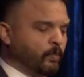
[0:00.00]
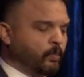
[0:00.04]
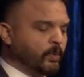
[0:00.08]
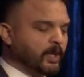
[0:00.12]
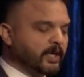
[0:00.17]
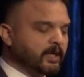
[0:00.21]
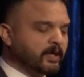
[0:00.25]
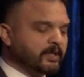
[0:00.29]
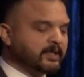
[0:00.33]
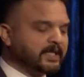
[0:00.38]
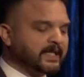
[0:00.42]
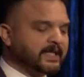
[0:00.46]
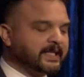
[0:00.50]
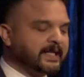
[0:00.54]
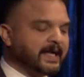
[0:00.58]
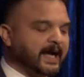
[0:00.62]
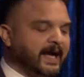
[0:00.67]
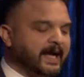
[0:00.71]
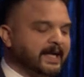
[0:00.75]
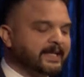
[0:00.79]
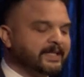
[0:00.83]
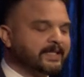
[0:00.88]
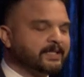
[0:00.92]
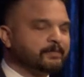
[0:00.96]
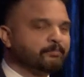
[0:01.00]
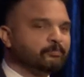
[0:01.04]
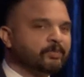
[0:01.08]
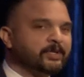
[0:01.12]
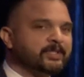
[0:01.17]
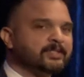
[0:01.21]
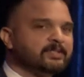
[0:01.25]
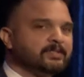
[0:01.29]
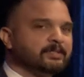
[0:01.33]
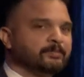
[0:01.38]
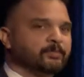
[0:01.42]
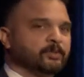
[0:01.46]
What are the guiding
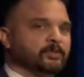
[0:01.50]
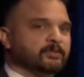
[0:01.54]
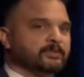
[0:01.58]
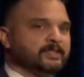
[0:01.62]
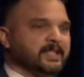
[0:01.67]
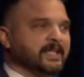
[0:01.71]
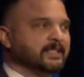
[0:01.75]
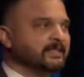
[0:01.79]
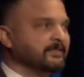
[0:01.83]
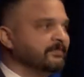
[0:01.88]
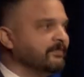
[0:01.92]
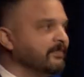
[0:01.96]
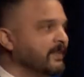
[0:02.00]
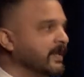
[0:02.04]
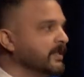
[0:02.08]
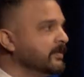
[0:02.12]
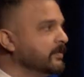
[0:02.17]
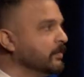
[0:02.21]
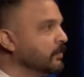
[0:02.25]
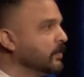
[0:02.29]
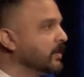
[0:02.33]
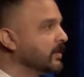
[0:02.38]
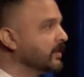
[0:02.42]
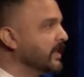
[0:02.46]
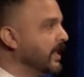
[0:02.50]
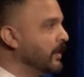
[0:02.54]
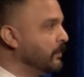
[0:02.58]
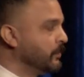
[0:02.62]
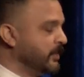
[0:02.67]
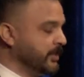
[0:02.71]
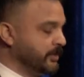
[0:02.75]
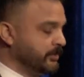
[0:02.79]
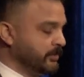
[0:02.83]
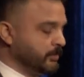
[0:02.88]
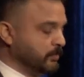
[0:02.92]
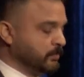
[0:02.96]
principles that define the work that
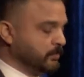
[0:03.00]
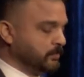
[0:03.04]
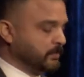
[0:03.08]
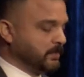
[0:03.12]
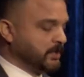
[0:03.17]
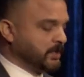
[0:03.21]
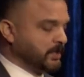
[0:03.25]
we do?